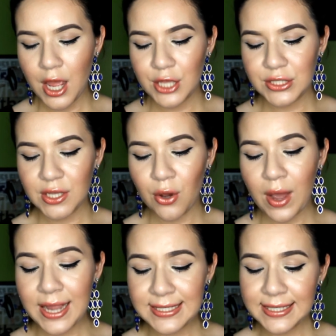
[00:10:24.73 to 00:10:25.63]
So
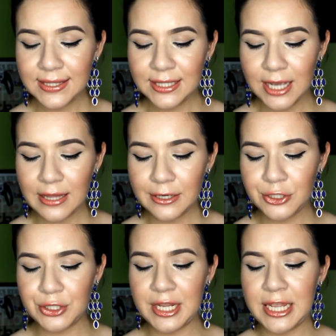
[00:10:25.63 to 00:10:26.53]
I did get the
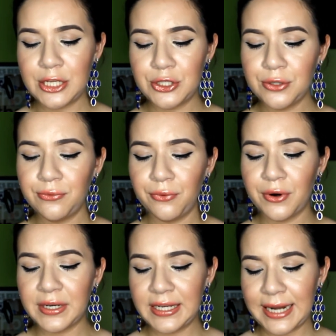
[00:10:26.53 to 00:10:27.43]
color in
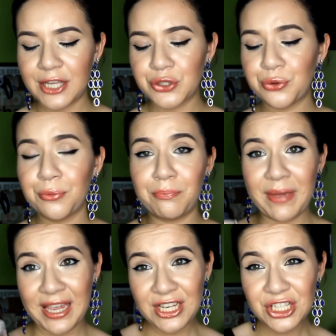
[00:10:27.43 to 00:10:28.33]
240 Natural
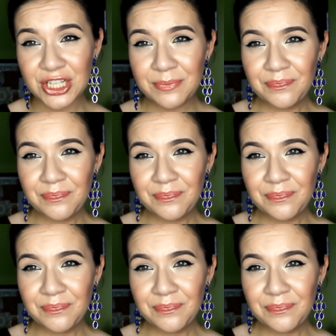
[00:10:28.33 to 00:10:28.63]
Beige,